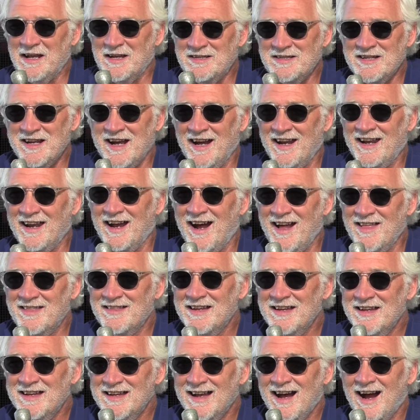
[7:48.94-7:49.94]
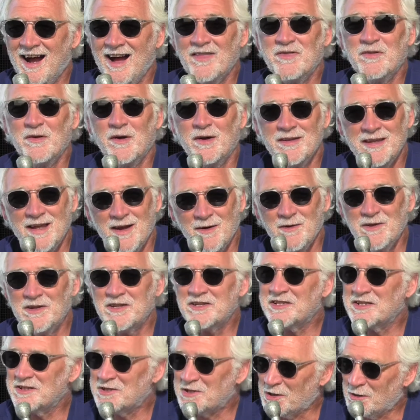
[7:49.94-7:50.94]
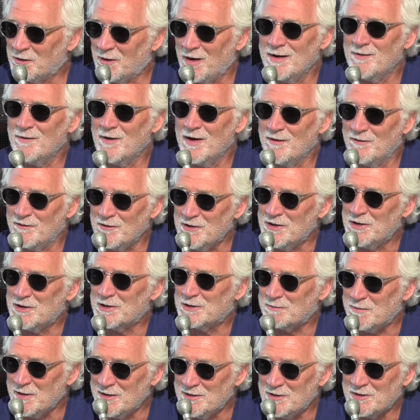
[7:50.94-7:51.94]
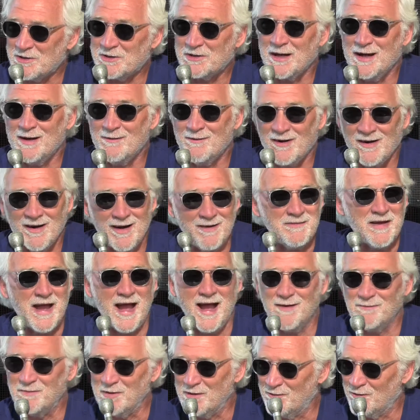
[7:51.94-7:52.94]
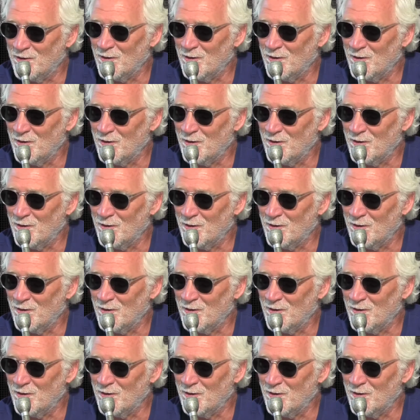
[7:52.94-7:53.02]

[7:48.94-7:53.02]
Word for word: and I, I, thought, Yeah, well, this is a great way for you to spend your summer. I'm happy